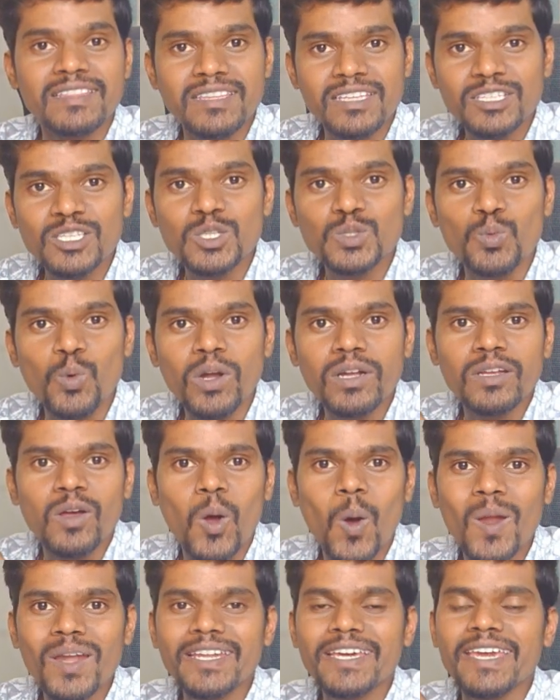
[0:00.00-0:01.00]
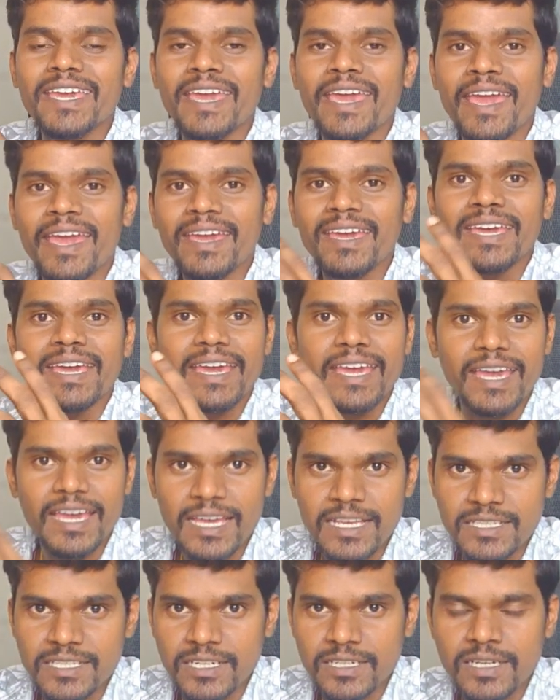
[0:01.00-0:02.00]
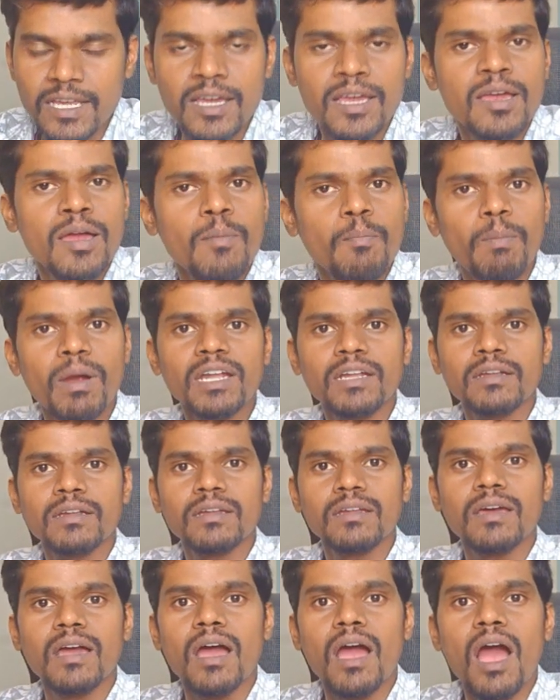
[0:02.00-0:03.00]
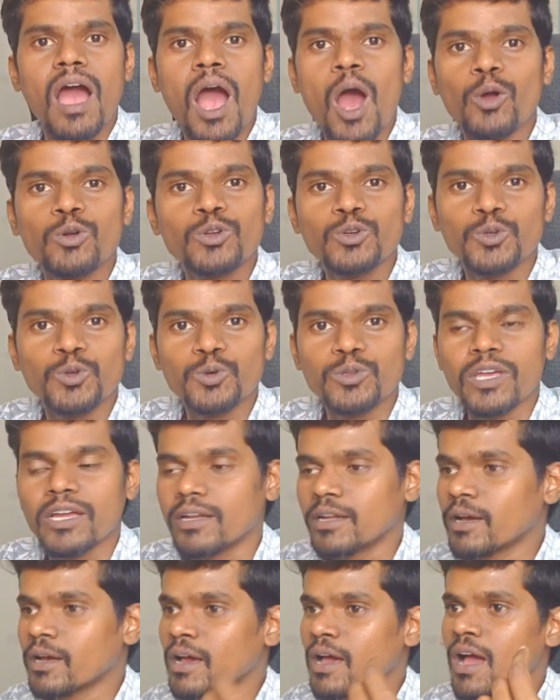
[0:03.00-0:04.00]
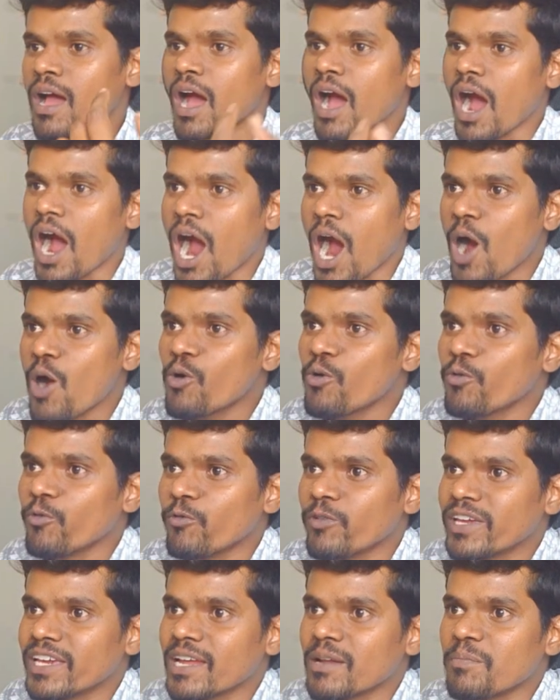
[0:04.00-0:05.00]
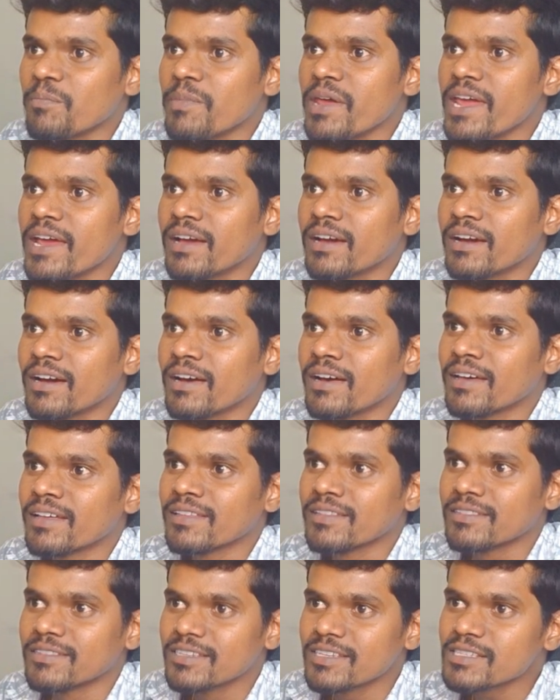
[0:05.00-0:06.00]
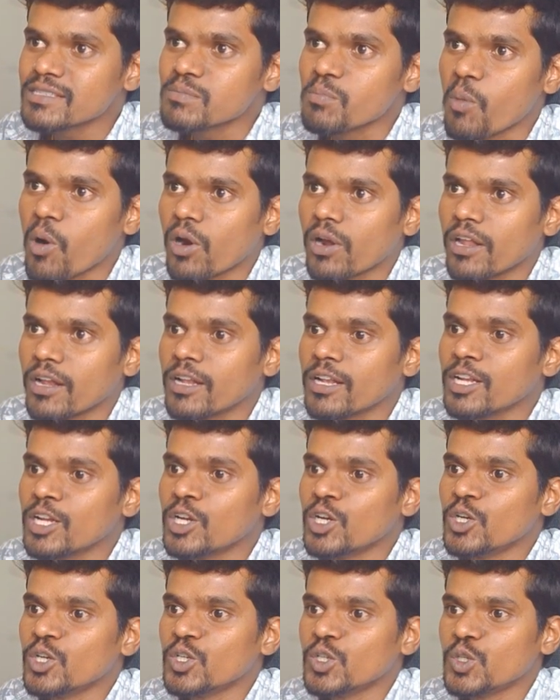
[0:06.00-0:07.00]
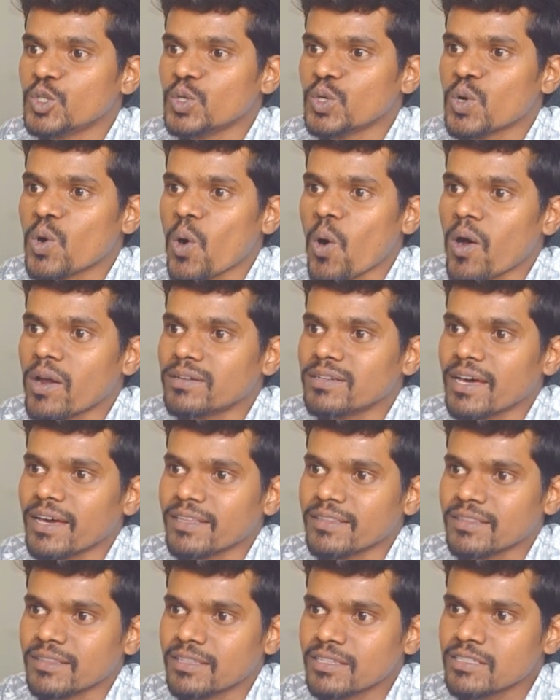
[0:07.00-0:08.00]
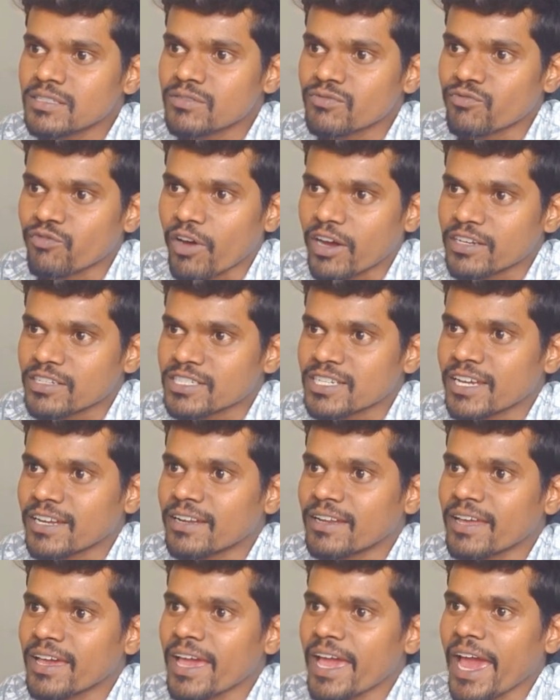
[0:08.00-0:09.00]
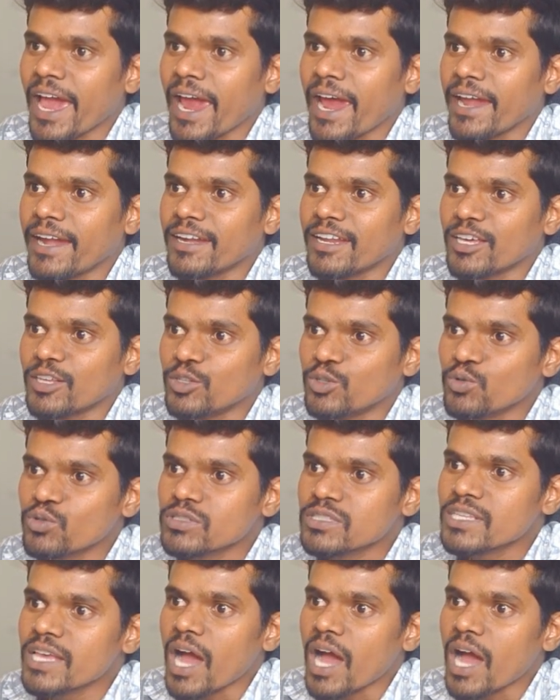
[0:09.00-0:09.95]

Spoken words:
This is what called AI agent. But how to do that? How we can make this model to call this function and use